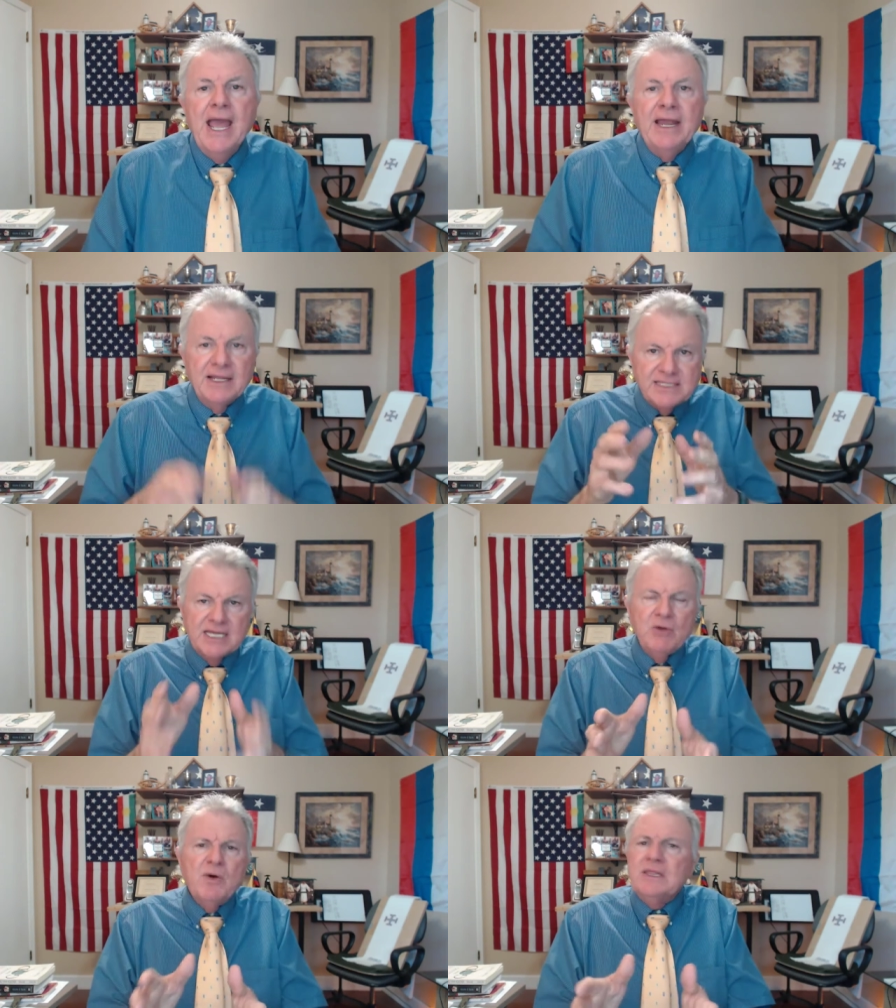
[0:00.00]
And I'll
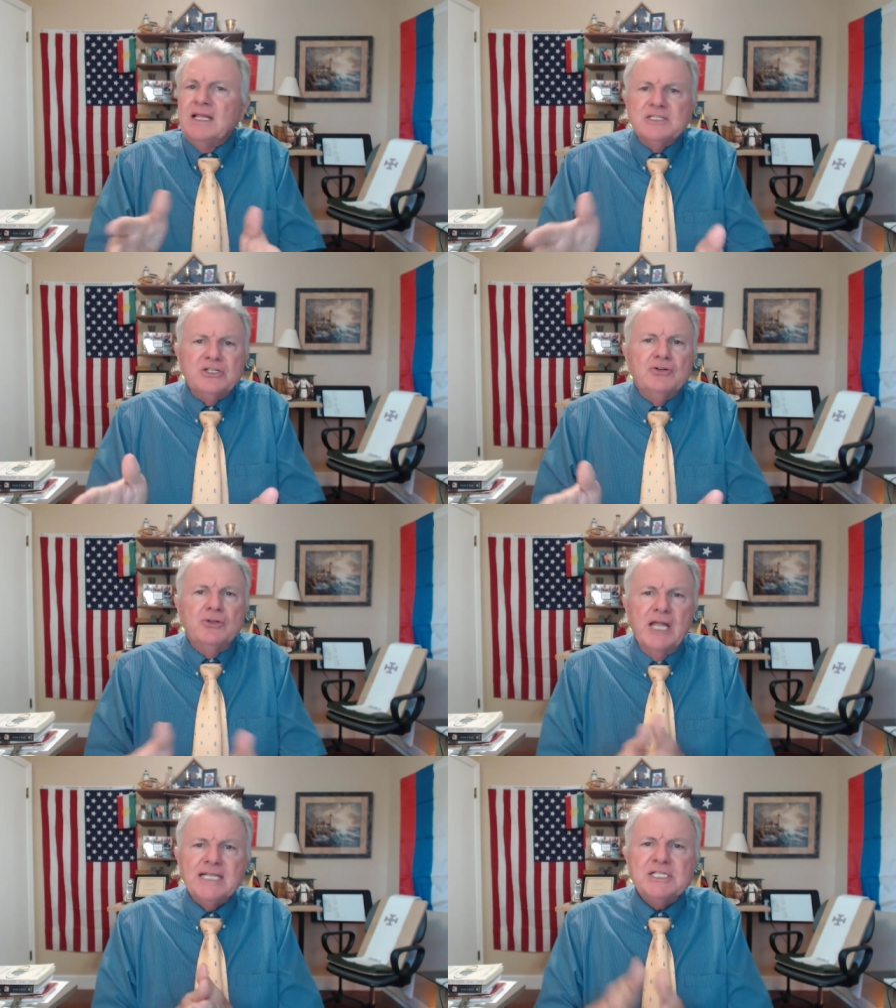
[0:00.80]
tell you what, let's do.
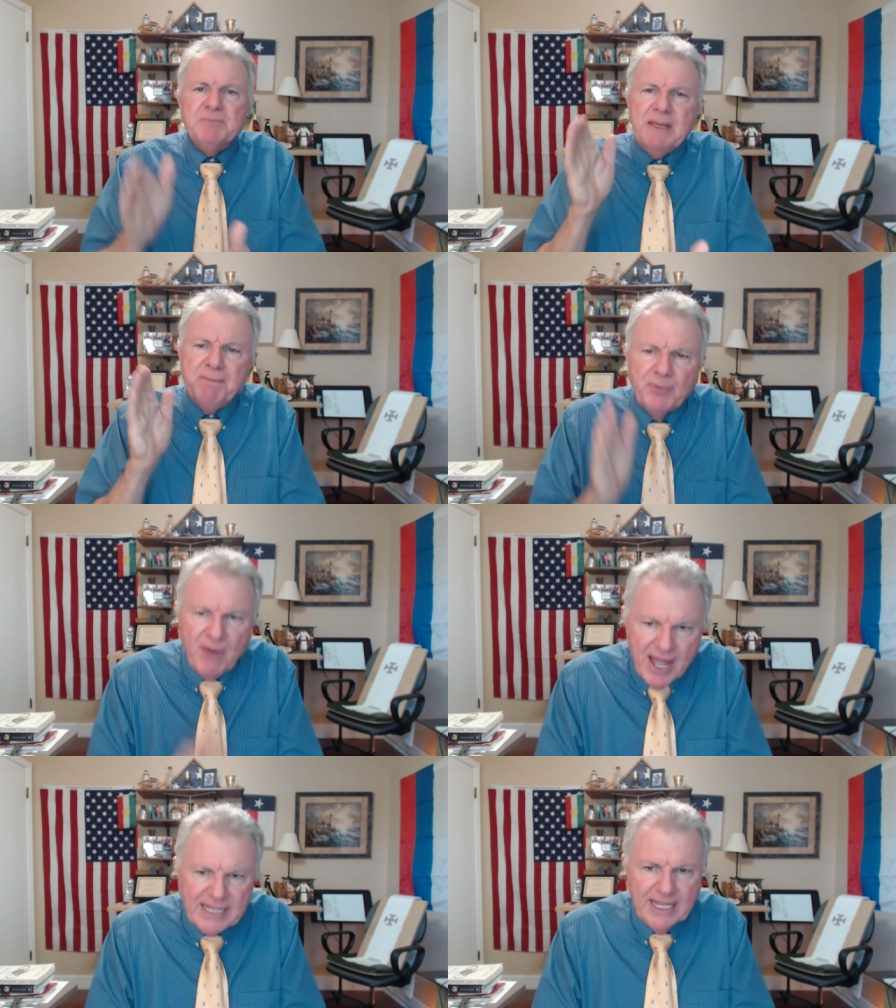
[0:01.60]
Let's be
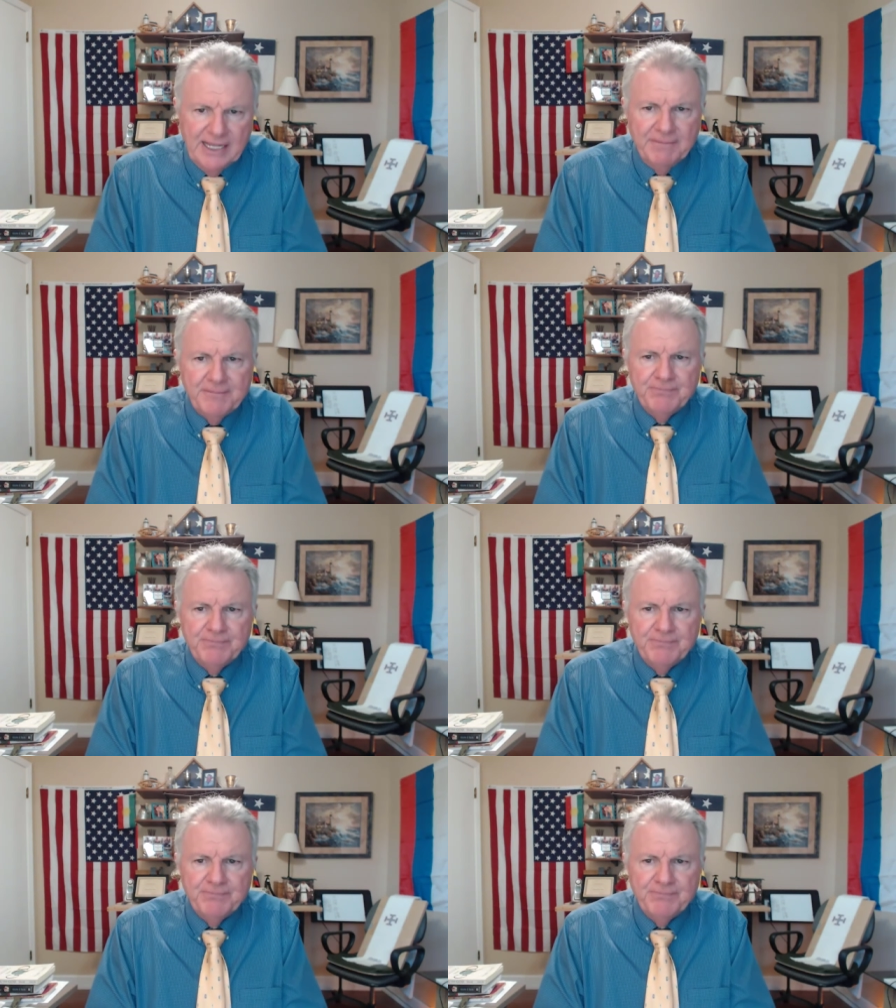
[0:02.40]
praying